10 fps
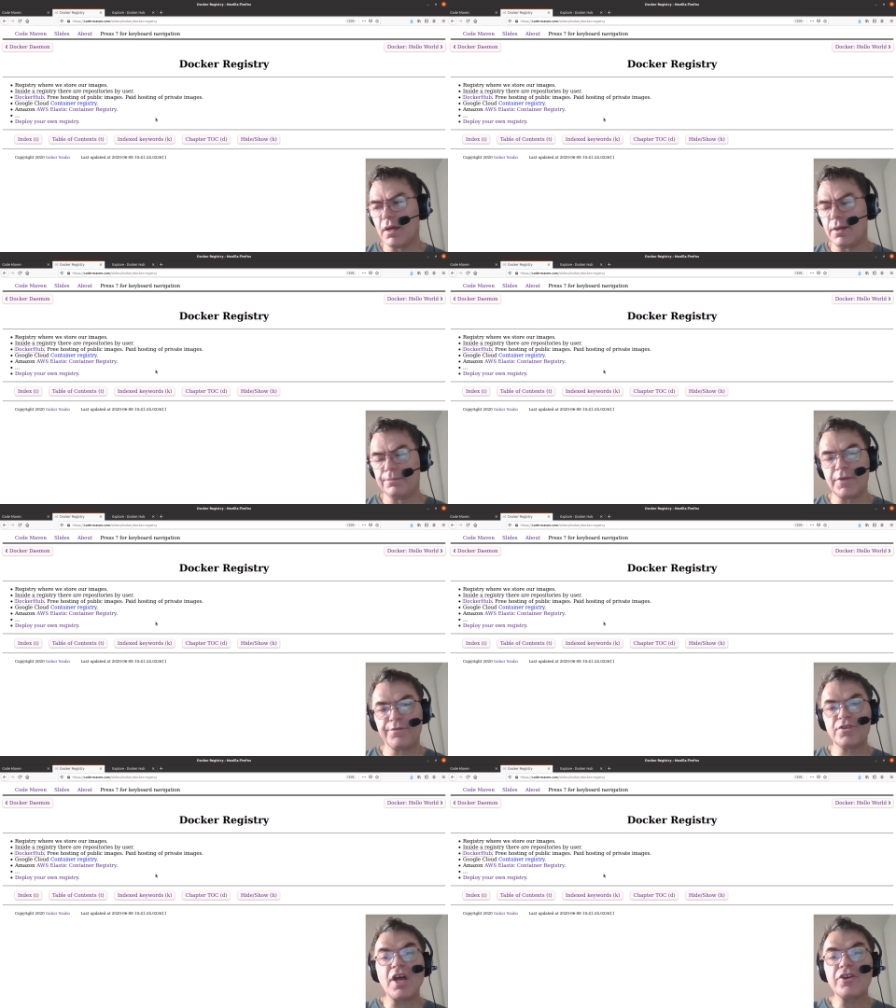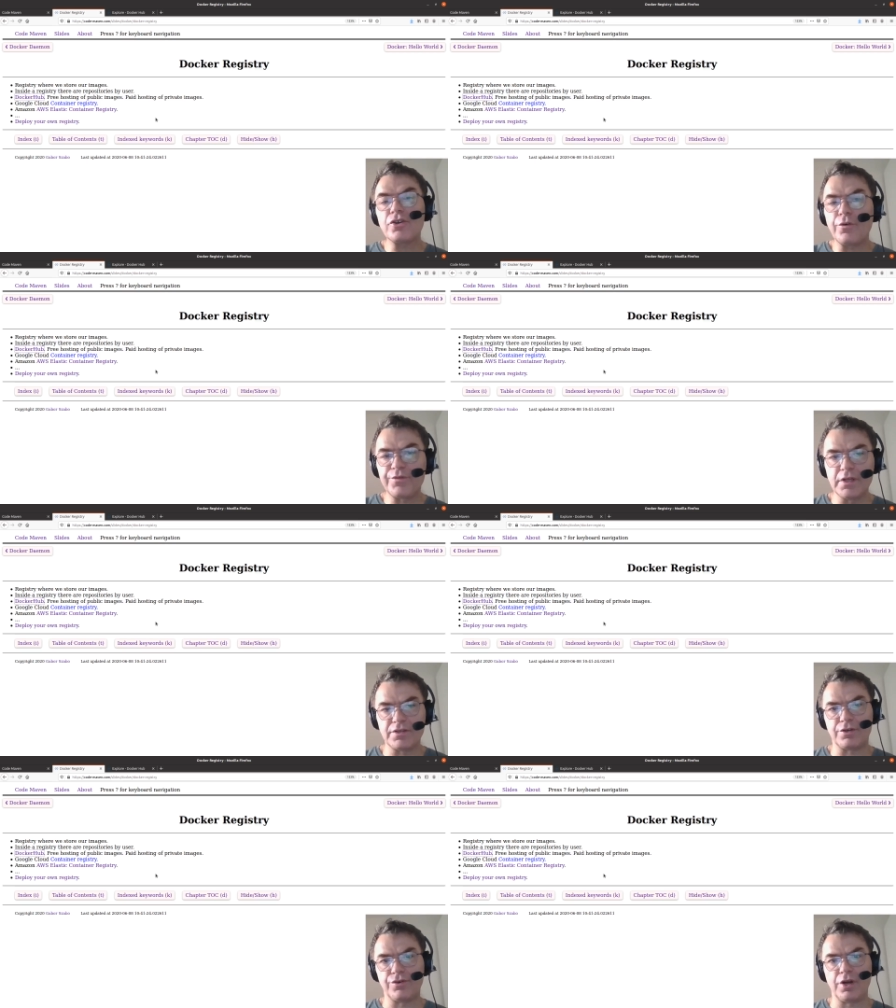if neither of these
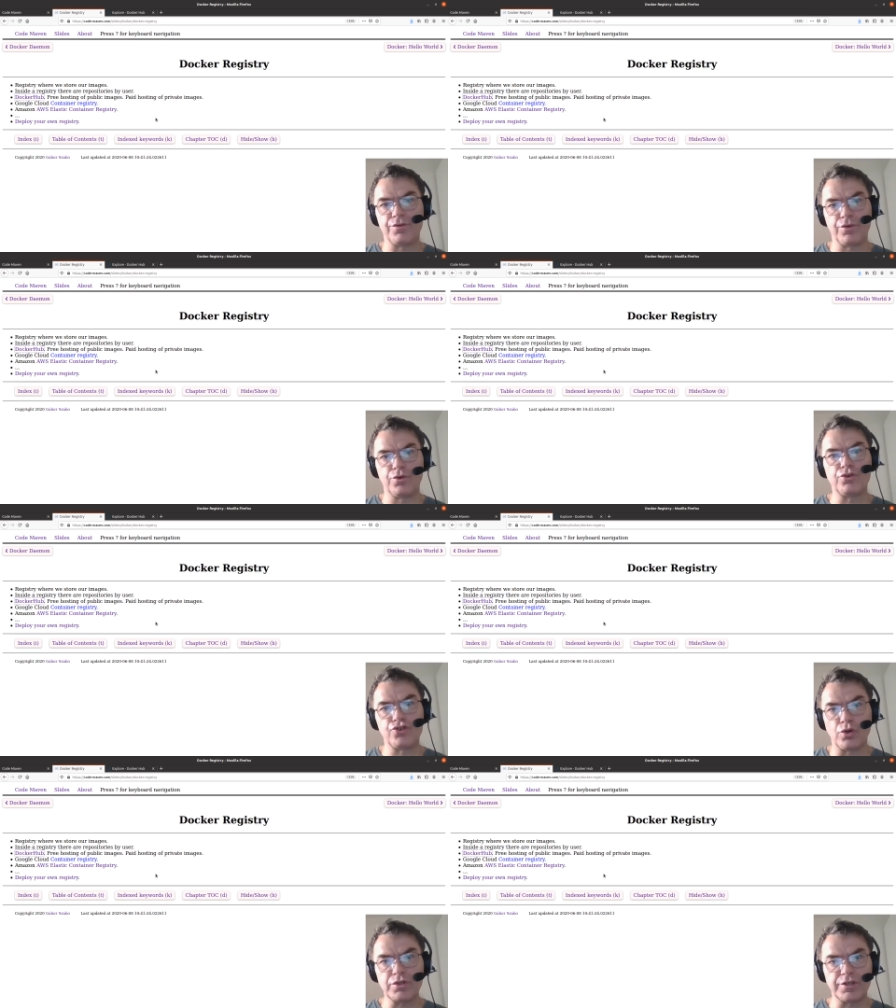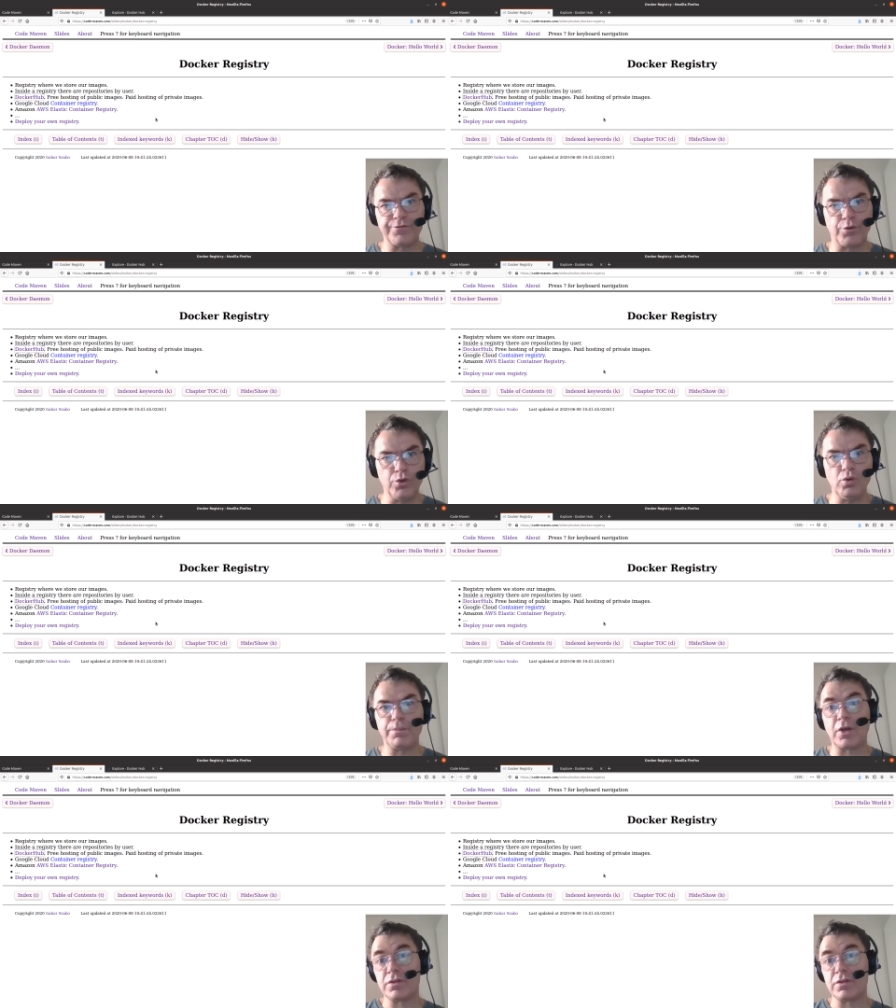are good choices for you, because